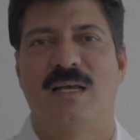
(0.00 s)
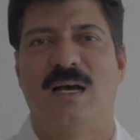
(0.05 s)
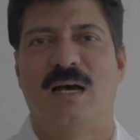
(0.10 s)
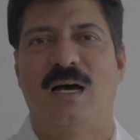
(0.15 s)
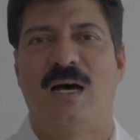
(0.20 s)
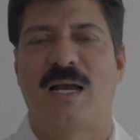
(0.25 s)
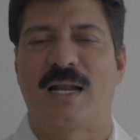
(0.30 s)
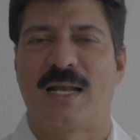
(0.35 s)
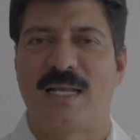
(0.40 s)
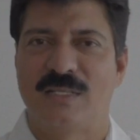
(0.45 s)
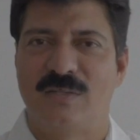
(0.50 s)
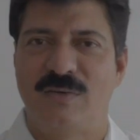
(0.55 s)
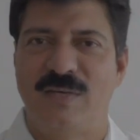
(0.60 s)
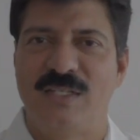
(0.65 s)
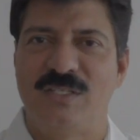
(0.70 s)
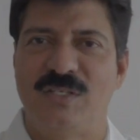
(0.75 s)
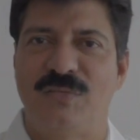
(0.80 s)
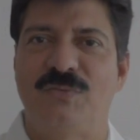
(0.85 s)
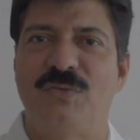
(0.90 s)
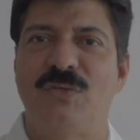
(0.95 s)
Or
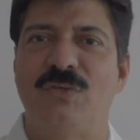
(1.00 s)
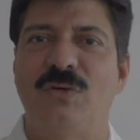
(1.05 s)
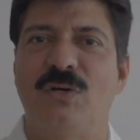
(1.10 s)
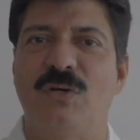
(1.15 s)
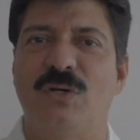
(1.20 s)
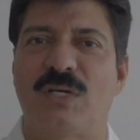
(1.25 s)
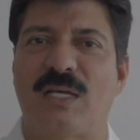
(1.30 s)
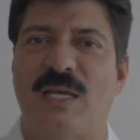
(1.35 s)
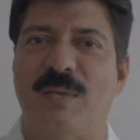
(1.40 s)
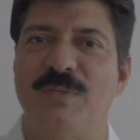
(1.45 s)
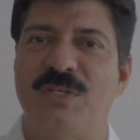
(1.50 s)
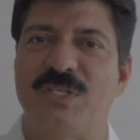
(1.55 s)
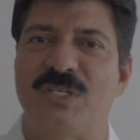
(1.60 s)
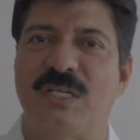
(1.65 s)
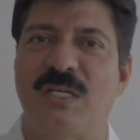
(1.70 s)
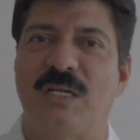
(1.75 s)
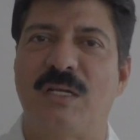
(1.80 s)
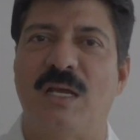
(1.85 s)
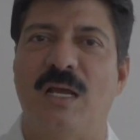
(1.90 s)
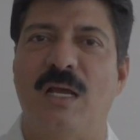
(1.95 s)
otherwise, if you go to
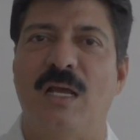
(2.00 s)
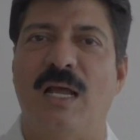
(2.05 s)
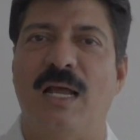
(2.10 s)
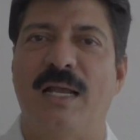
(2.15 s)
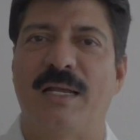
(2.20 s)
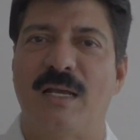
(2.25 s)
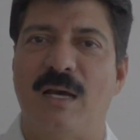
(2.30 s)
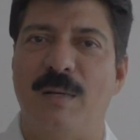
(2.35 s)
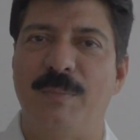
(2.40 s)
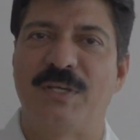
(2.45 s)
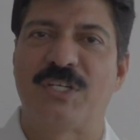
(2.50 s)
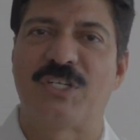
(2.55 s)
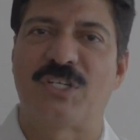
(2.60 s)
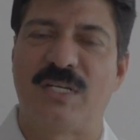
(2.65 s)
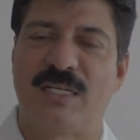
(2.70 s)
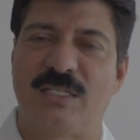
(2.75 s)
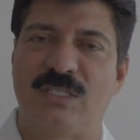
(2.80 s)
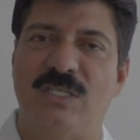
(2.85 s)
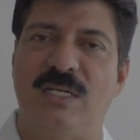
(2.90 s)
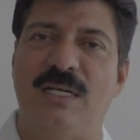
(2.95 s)
chemistry, atomic
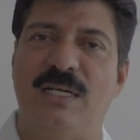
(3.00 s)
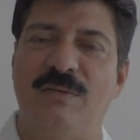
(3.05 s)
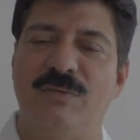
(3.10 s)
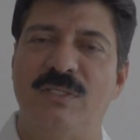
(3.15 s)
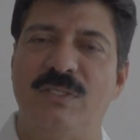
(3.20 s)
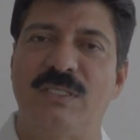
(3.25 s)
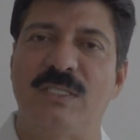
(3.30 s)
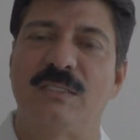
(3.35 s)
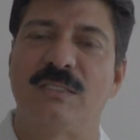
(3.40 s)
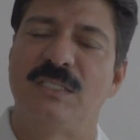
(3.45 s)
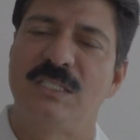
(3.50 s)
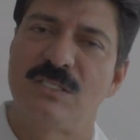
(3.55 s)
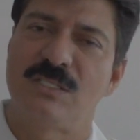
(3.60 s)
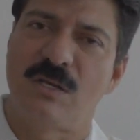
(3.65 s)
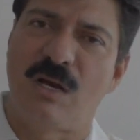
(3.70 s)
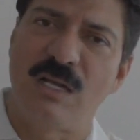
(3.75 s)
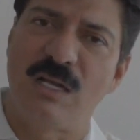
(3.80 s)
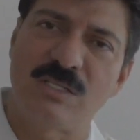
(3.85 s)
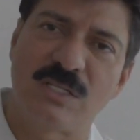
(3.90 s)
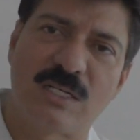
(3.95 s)
structure, everything, this
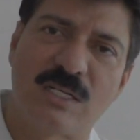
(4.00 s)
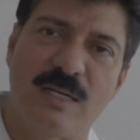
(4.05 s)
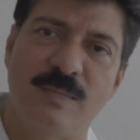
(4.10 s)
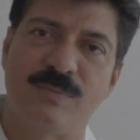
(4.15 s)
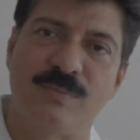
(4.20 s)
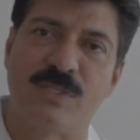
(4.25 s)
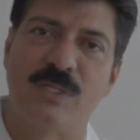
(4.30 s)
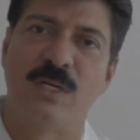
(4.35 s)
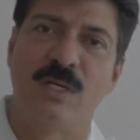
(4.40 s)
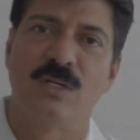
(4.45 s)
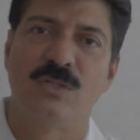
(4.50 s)
also comes.